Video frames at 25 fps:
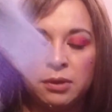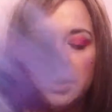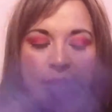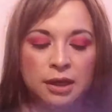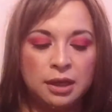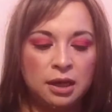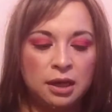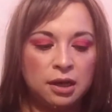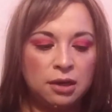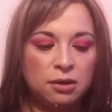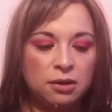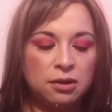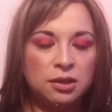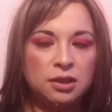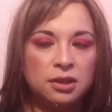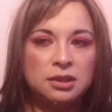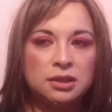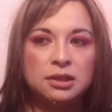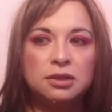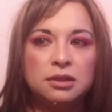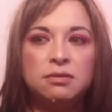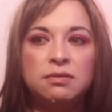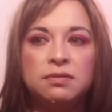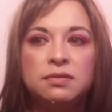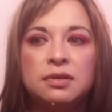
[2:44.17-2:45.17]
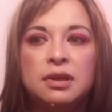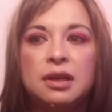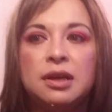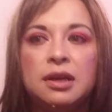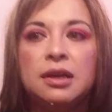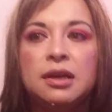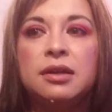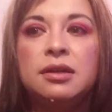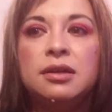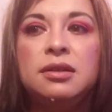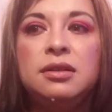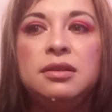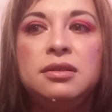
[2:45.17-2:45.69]
we got all these little
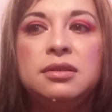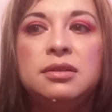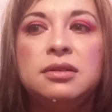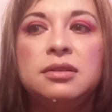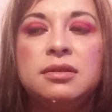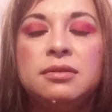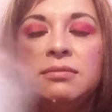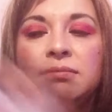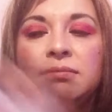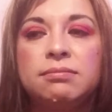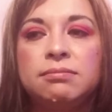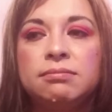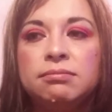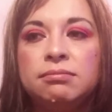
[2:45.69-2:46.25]
flyers.